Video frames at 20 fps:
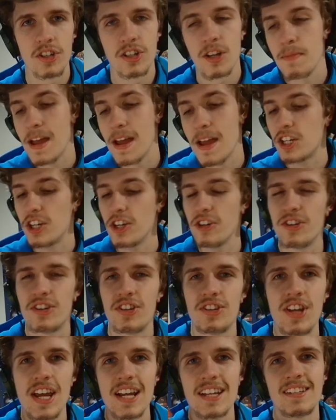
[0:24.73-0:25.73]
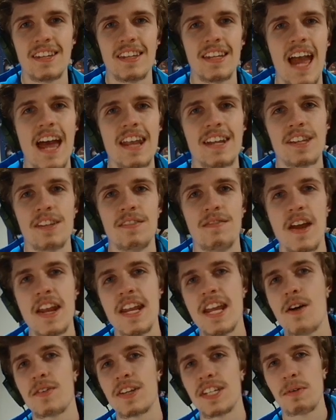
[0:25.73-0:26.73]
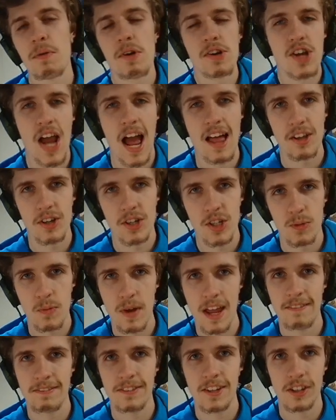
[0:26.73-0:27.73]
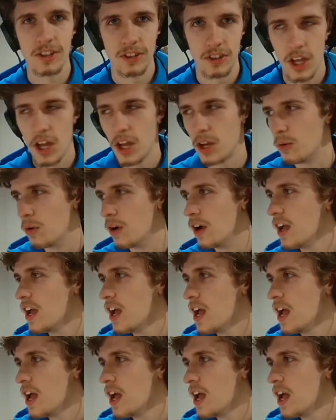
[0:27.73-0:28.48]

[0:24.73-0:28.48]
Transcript: So make sure you stick to the end of the video to see what challenges we have to do.